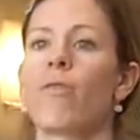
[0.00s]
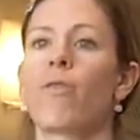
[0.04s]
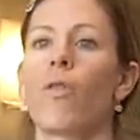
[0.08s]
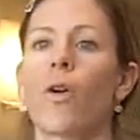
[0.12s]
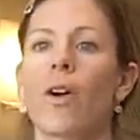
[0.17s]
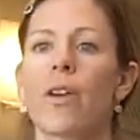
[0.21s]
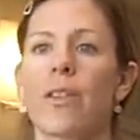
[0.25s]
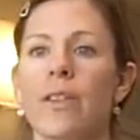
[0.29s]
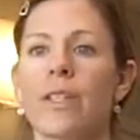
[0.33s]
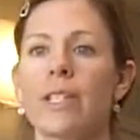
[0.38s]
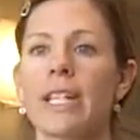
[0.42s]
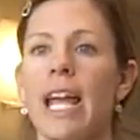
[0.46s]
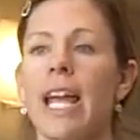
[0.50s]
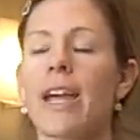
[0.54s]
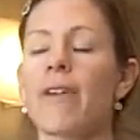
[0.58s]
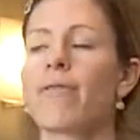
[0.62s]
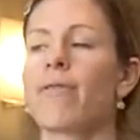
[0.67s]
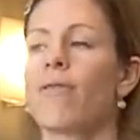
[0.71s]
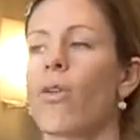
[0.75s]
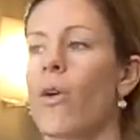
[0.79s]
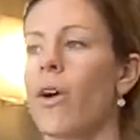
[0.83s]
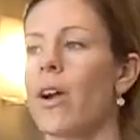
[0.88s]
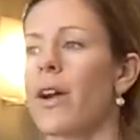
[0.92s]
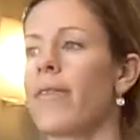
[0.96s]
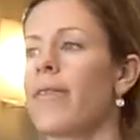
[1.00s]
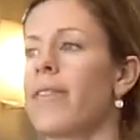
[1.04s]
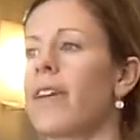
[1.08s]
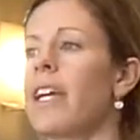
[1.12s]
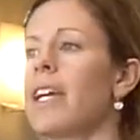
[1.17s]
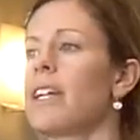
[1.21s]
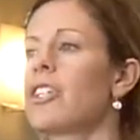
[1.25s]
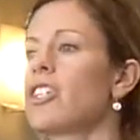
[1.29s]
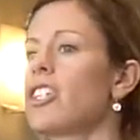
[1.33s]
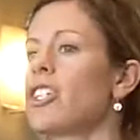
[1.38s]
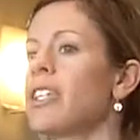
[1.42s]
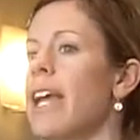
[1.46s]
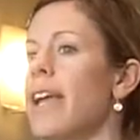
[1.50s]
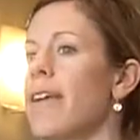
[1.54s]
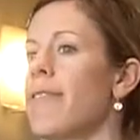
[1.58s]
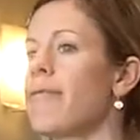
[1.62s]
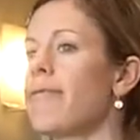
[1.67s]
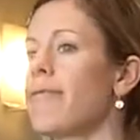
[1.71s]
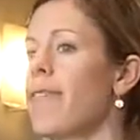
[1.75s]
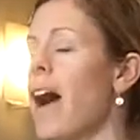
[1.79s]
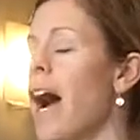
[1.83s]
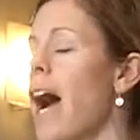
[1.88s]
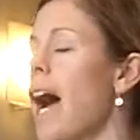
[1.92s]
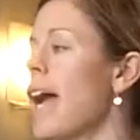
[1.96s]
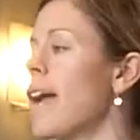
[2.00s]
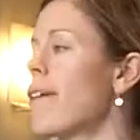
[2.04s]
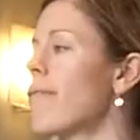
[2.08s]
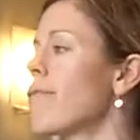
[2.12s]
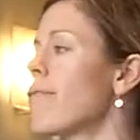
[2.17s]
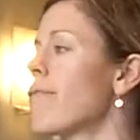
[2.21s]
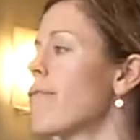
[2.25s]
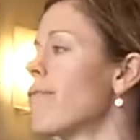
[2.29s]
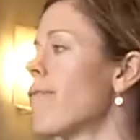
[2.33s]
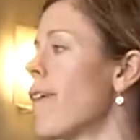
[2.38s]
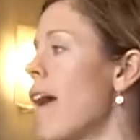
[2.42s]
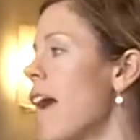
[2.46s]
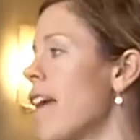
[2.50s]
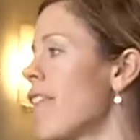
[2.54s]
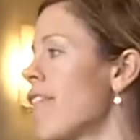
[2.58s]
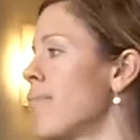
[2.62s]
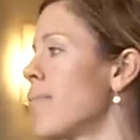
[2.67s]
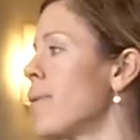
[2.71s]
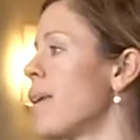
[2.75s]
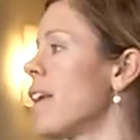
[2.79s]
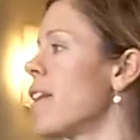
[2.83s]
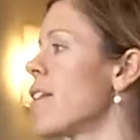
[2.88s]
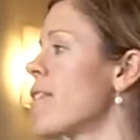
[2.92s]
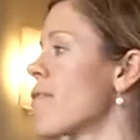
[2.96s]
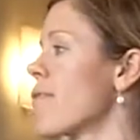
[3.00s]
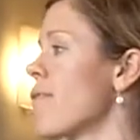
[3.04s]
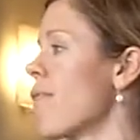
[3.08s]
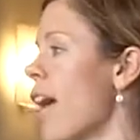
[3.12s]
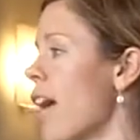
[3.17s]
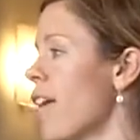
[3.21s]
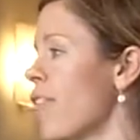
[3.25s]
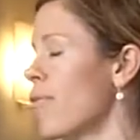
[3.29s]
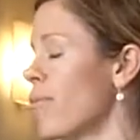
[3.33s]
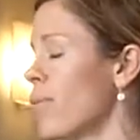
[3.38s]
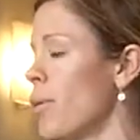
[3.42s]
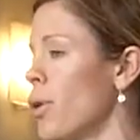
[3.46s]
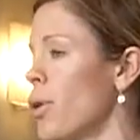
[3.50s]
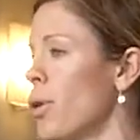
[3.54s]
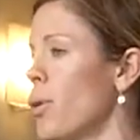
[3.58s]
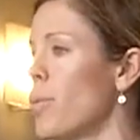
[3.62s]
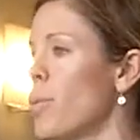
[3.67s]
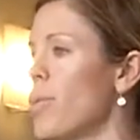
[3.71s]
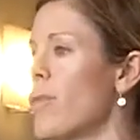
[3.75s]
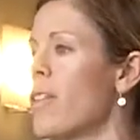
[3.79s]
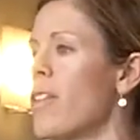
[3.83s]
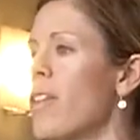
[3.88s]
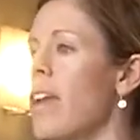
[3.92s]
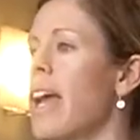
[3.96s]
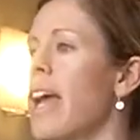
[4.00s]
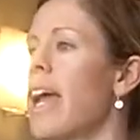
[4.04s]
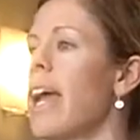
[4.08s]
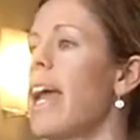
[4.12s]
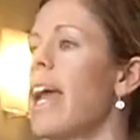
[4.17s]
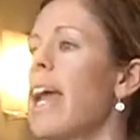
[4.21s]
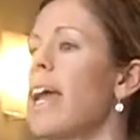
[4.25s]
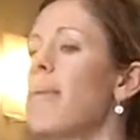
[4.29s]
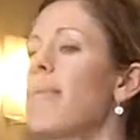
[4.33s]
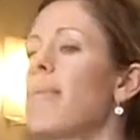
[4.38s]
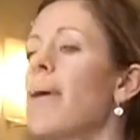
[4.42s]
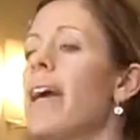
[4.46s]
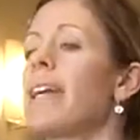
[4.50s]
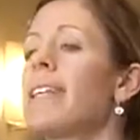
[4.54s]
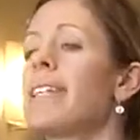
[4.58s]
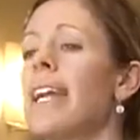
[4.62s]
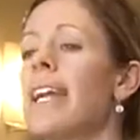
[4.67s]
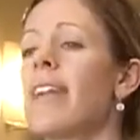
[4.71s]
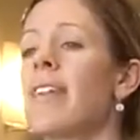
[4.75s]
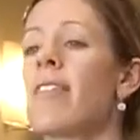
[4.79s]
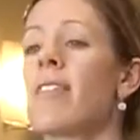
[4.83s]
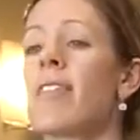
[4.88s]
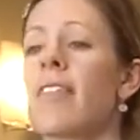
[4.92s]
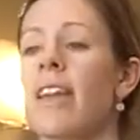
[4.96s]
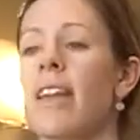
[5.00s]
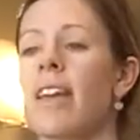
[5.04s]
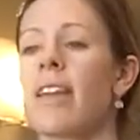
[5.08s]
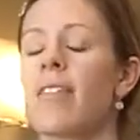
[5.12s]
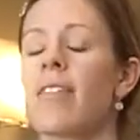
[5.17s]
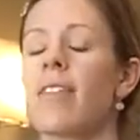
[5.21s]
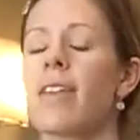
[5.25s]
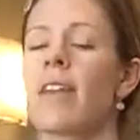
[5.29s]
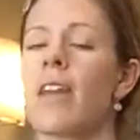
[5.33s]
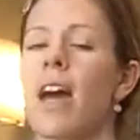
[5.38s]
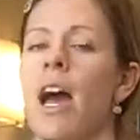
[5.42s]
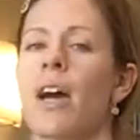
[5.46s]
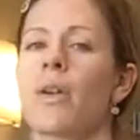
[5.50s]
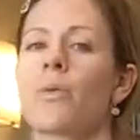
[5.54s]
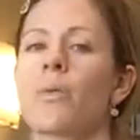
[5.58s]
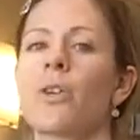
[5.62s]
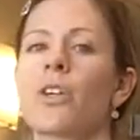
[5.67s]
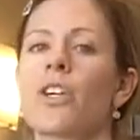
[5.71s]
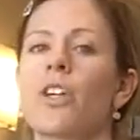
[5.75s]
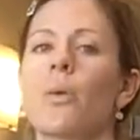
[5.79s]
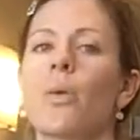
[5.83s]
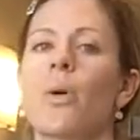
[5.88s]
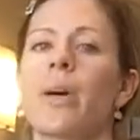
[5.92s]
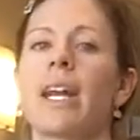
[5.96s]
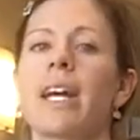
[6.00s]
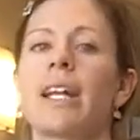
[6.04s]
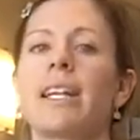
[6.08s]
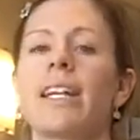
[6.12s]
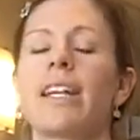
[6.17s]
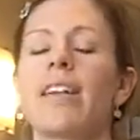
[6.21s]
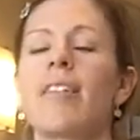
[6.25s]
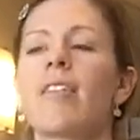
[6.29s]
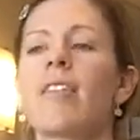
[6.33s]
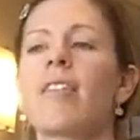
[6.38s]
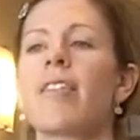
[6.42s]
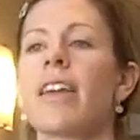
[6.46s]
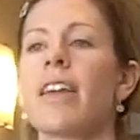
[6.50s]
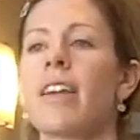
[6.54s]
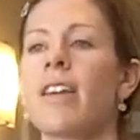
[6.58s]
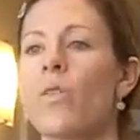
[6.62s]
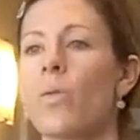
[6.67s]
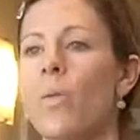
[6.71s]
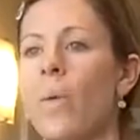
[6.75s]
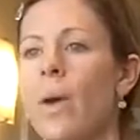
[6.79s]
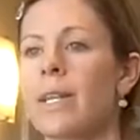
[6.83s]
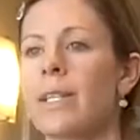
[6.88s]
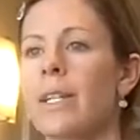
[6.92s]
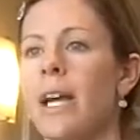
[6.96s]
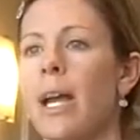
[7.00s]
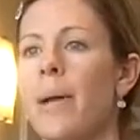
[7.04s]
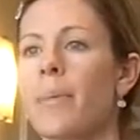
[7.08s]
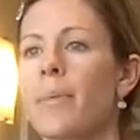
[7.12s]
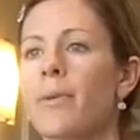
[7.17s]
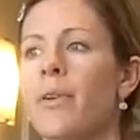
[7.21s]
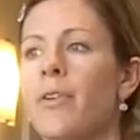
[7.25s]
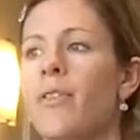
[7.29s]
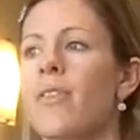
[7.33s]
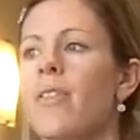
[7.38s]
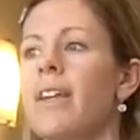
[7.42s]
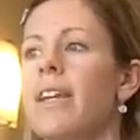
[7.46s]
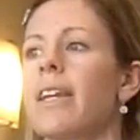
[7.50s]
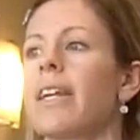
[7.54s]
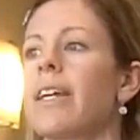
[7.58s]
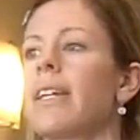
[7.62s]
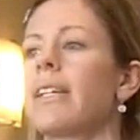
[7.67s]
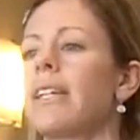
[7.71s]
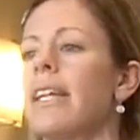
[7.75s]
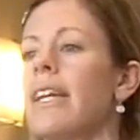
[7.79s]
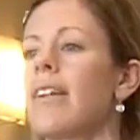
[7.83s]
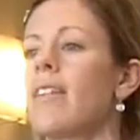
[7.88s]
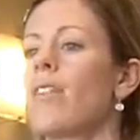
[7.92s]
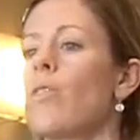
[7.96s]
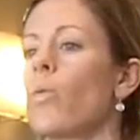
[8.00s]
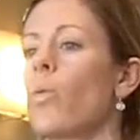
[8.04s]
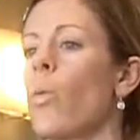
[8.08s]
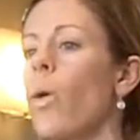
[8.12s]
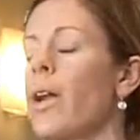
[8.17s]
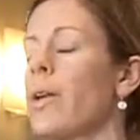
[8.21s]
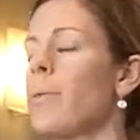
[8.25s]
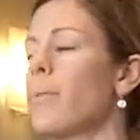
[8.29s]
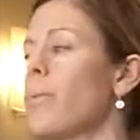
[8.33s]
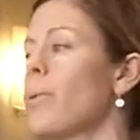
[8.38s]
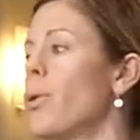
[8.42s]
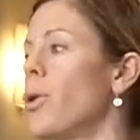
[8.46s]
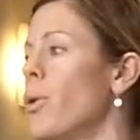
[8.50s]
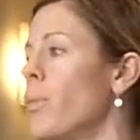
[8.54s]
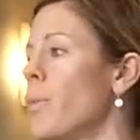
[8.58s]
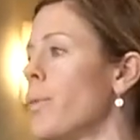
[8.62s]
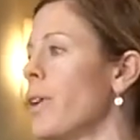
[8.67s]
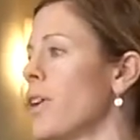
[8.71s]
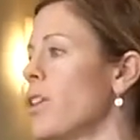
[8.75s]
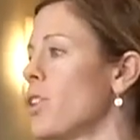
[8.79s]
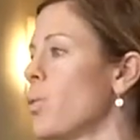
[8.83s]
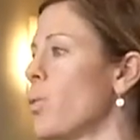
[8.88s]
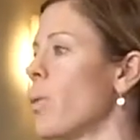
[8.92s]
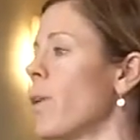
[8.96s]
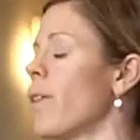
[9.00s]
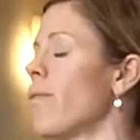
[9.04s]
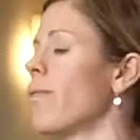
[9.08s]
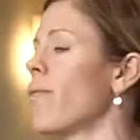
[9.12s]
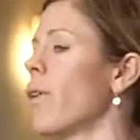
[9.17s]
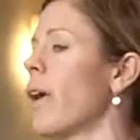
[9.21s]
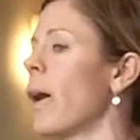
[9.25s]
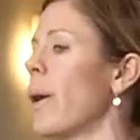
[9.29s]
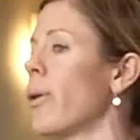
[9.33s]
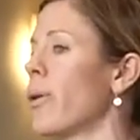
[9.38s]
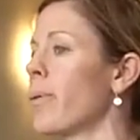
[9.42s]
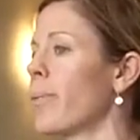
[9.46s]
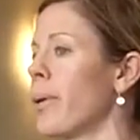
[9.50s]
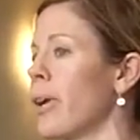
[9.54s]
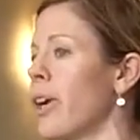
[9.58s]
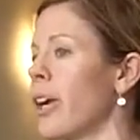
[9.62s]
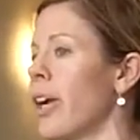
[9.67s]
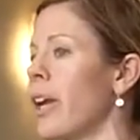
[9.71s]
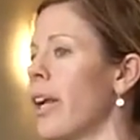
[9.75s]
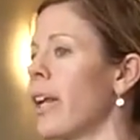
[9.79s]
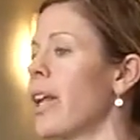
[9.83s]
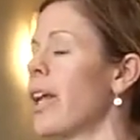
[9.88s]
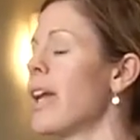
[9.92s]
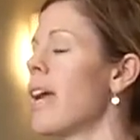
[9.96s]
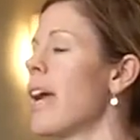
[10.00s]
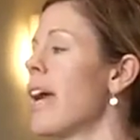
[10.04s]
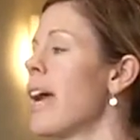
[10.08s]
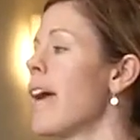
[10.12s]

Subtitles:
Fourth day, 4 of each. Day 5, 5 pees, 5 poops. And by day 6 and onward, you want at least 6 wet diapers and at least 1 poop in a 24-hour period.